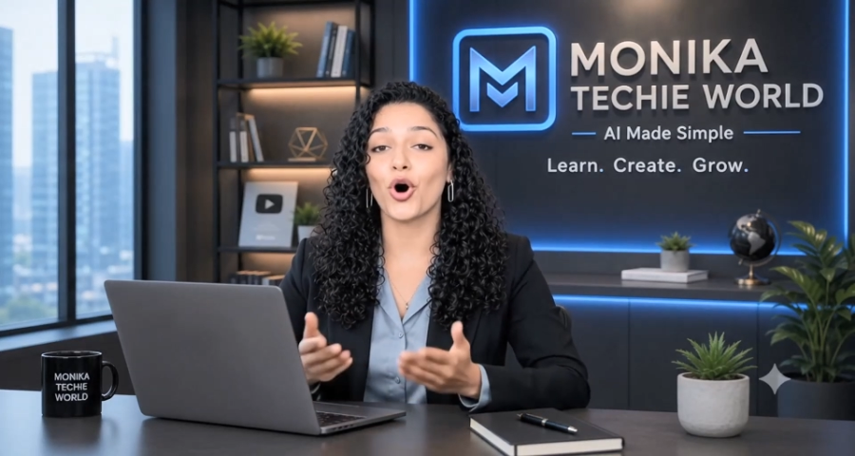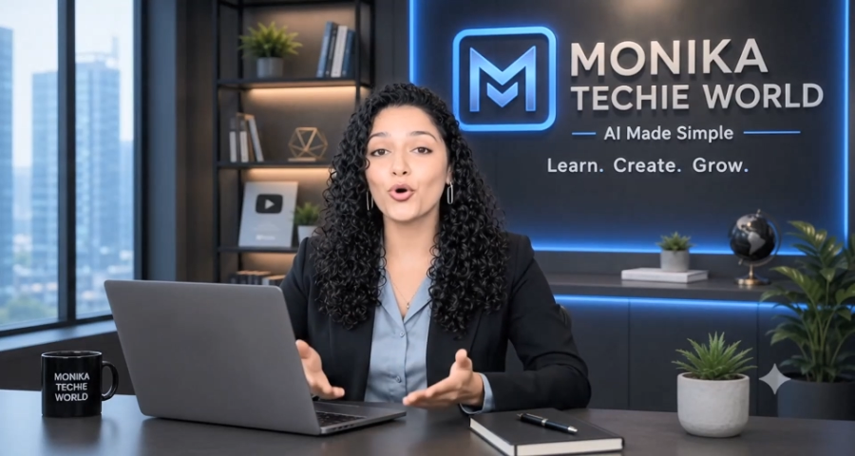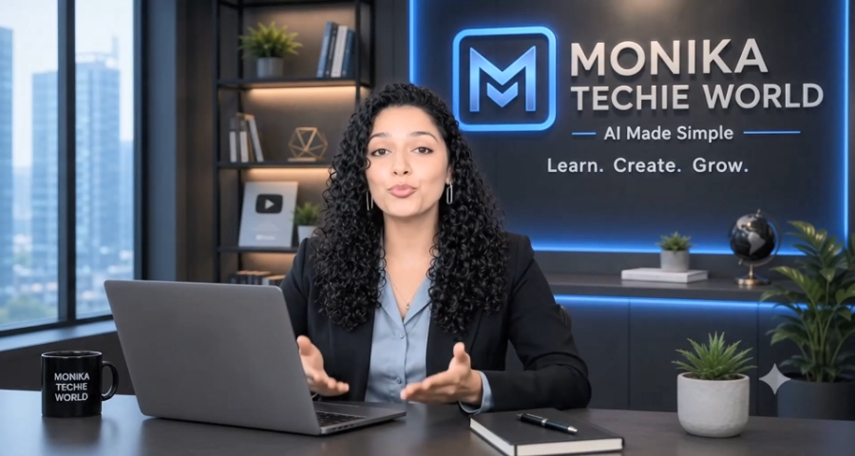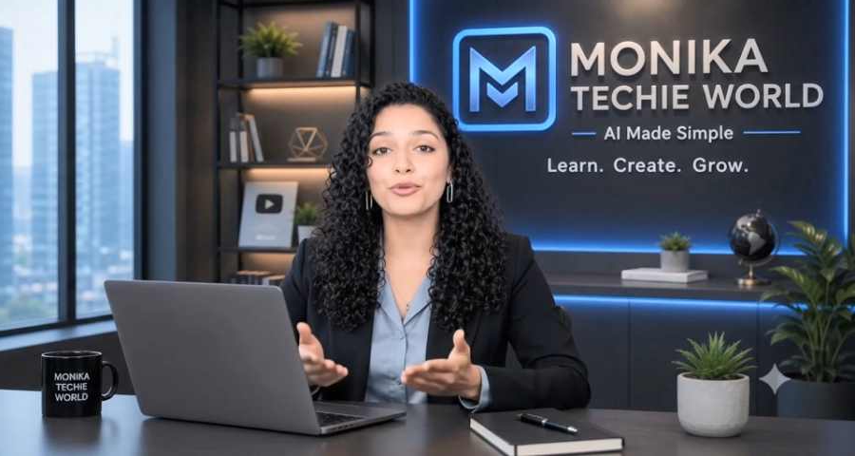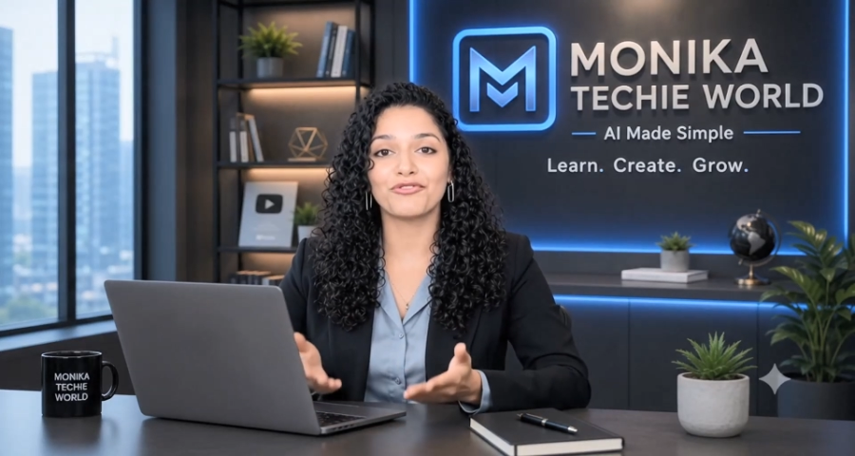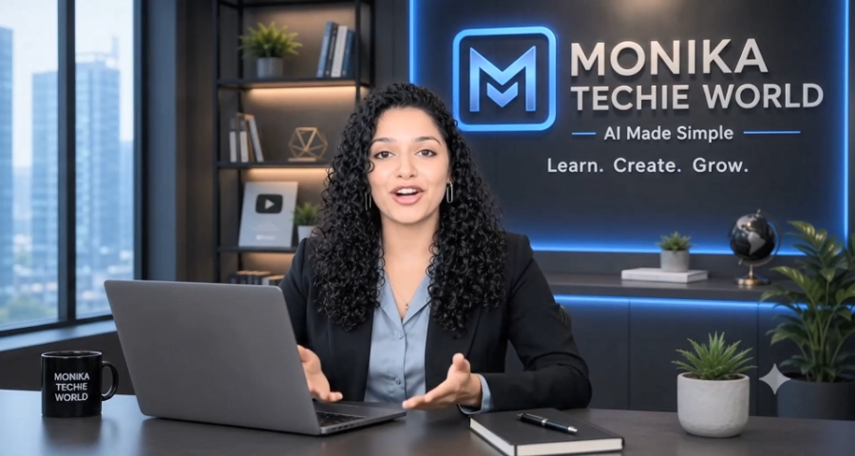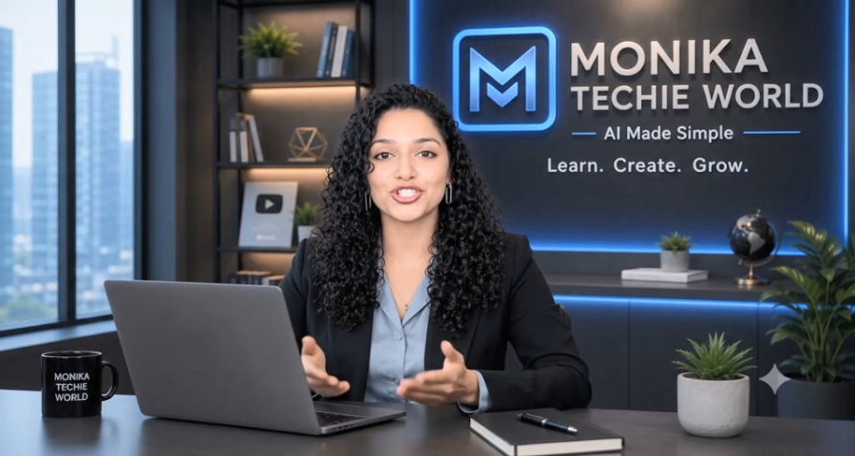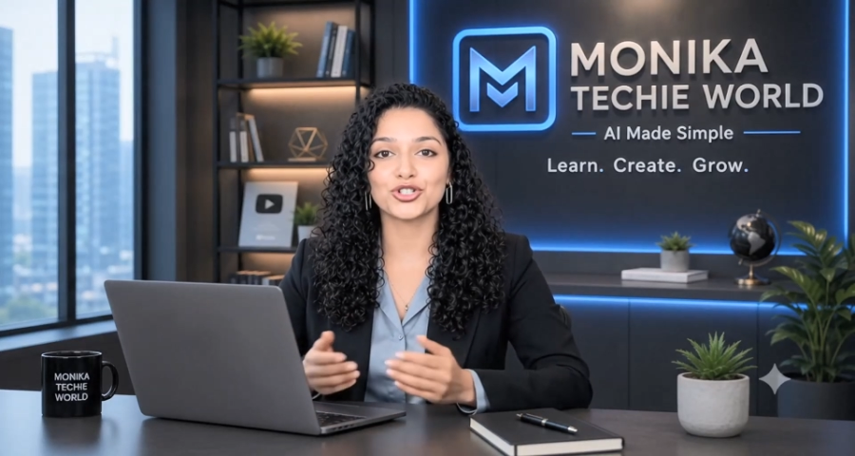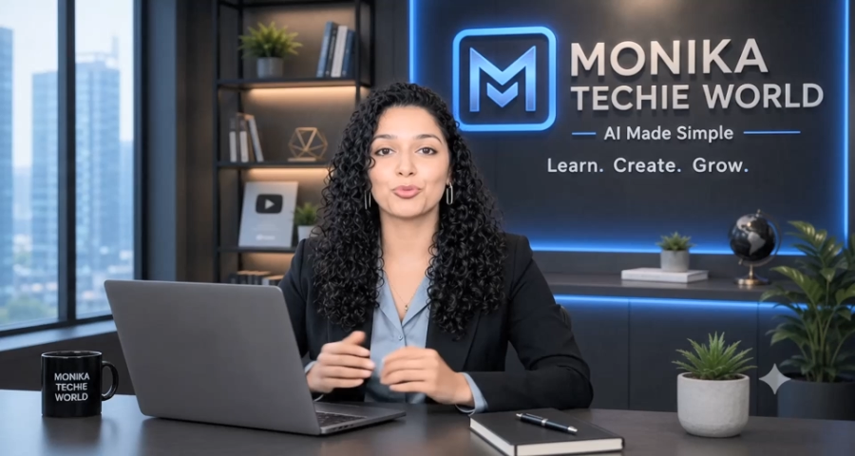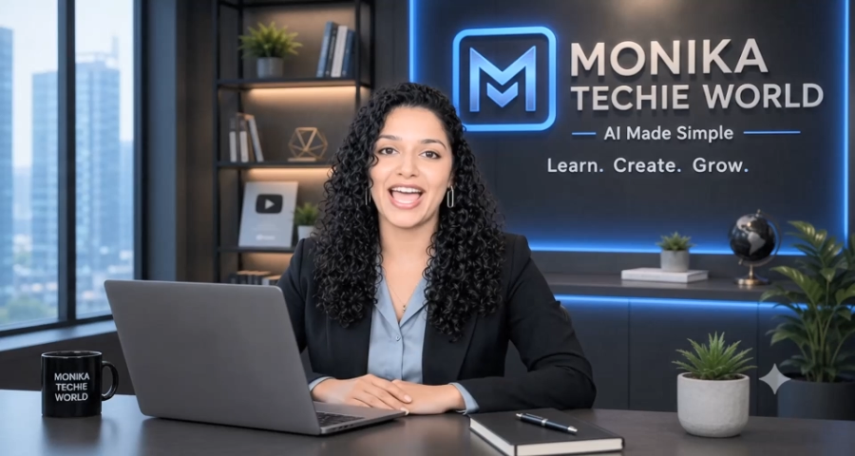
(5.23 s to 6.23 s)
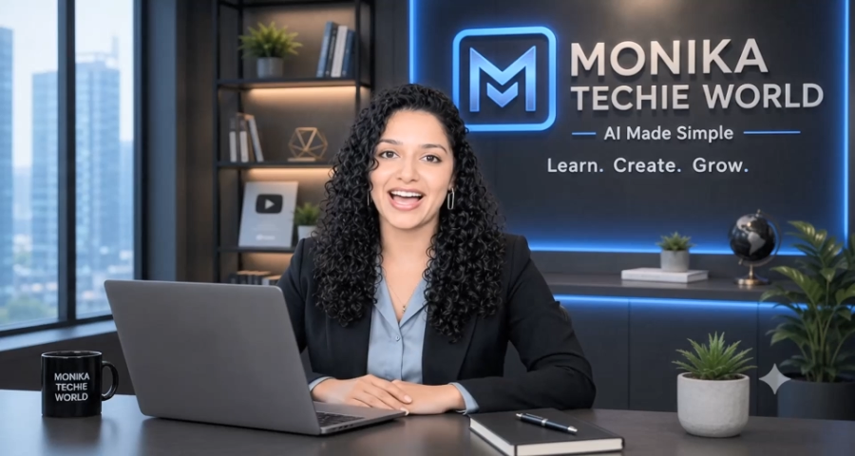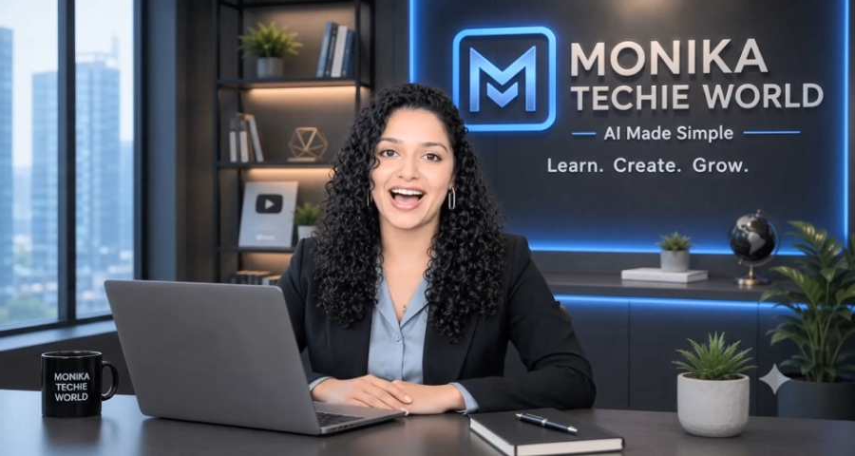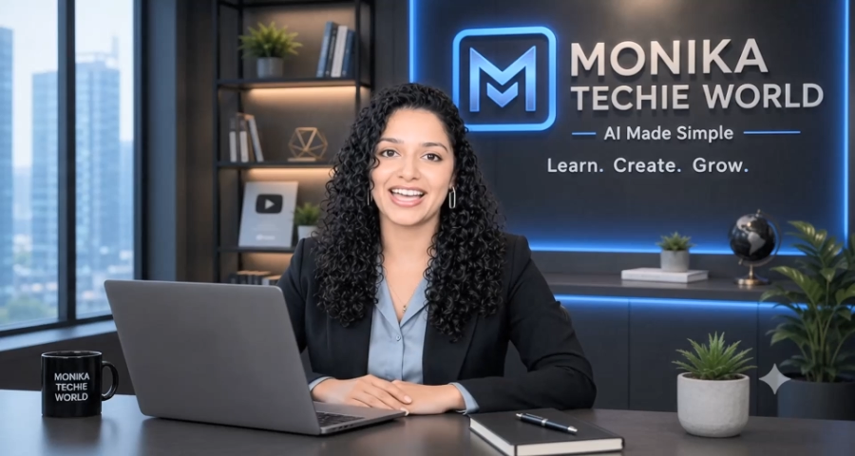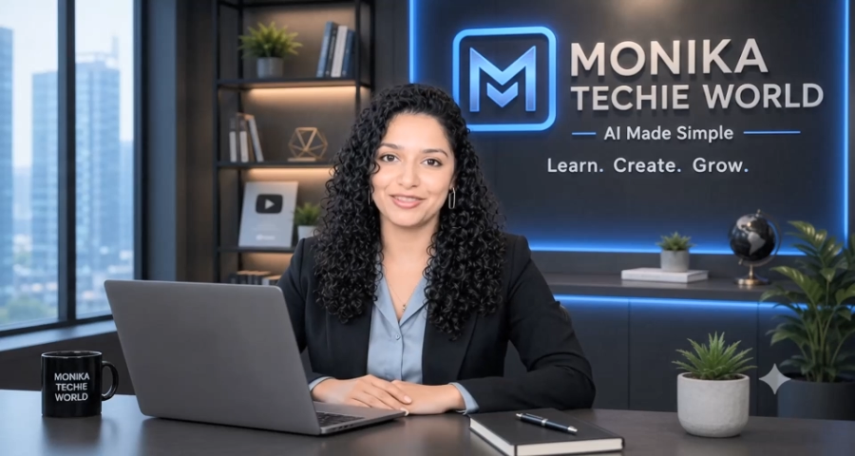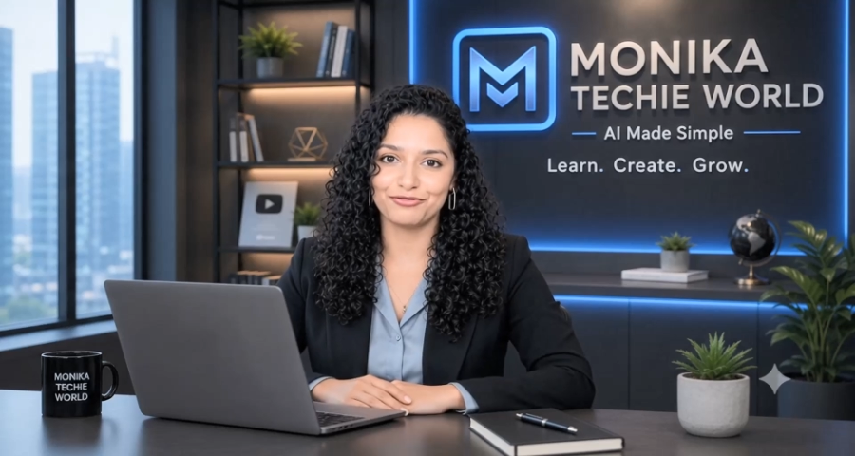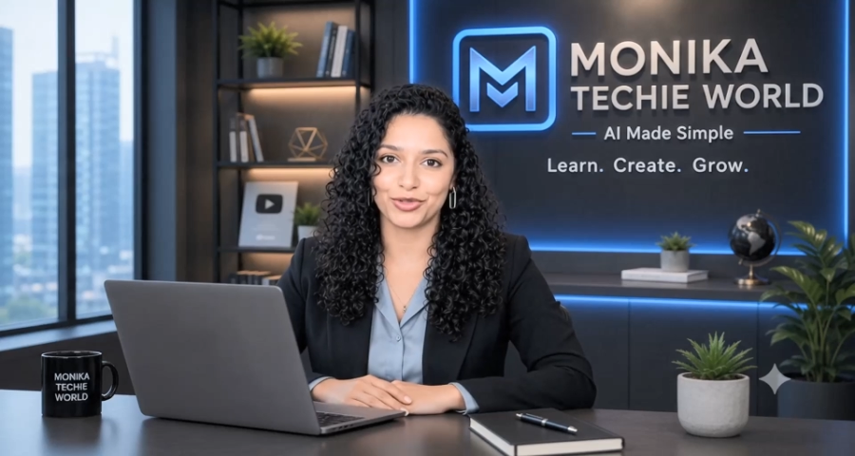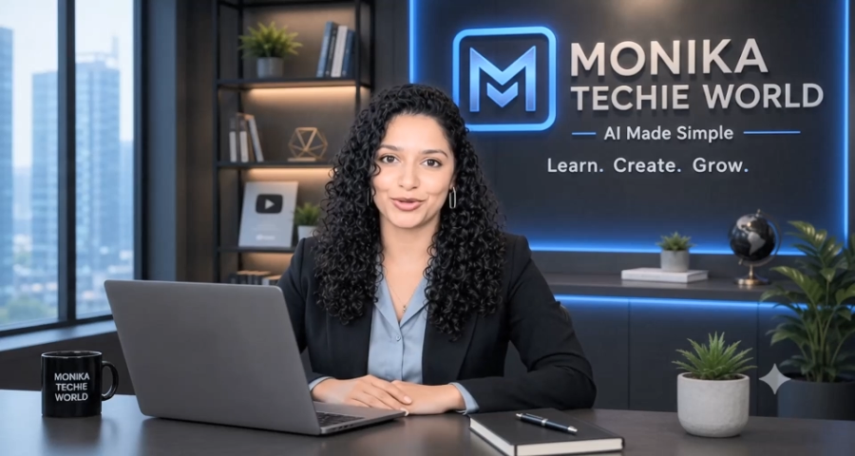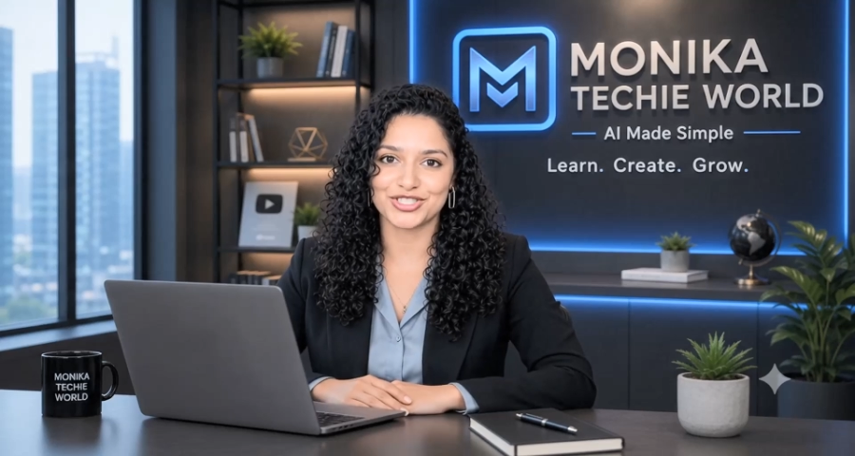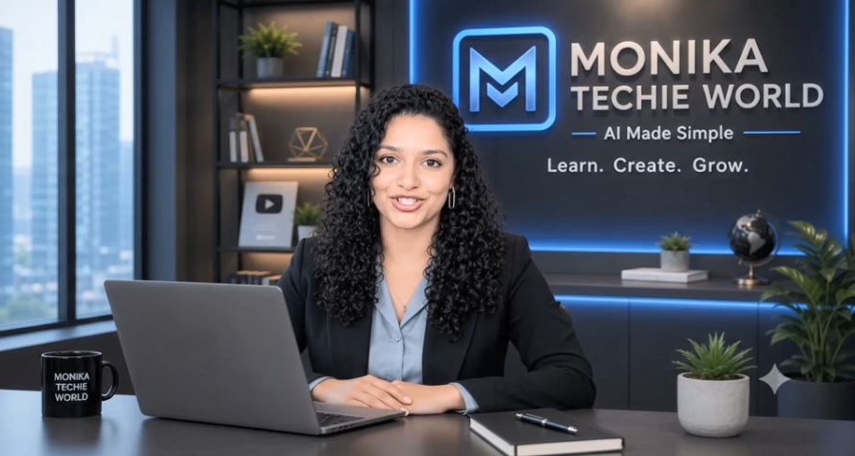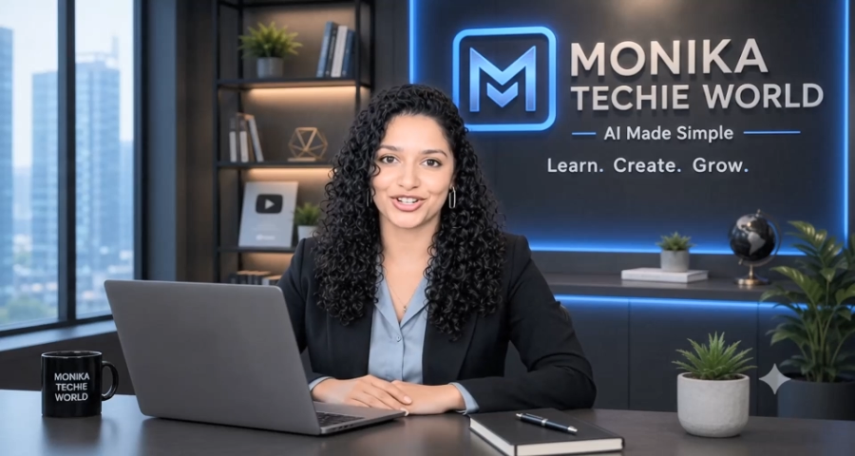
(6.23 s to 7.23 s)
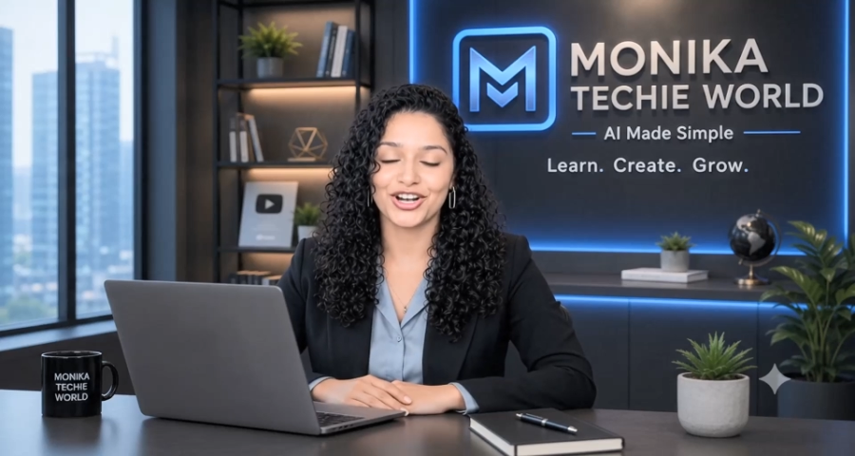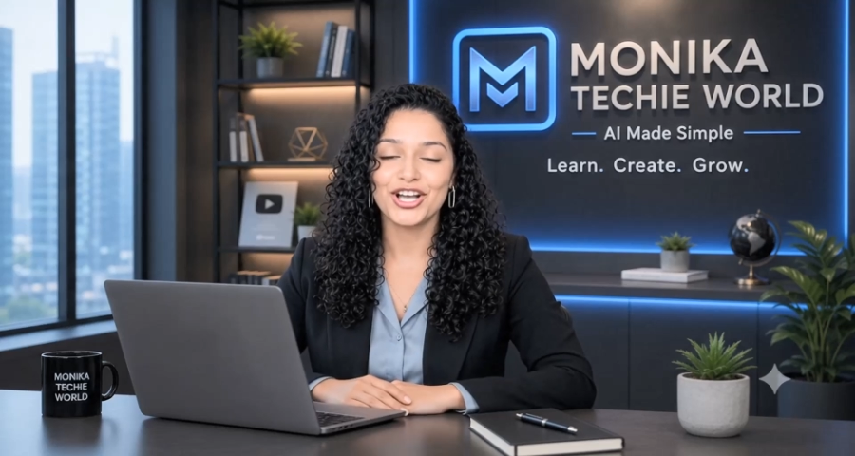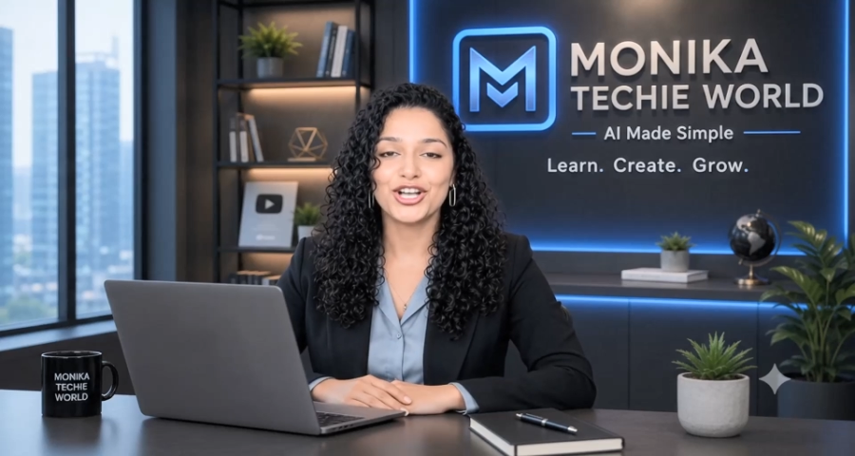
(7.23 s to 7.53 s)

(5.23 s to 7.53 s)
own professional AI influencer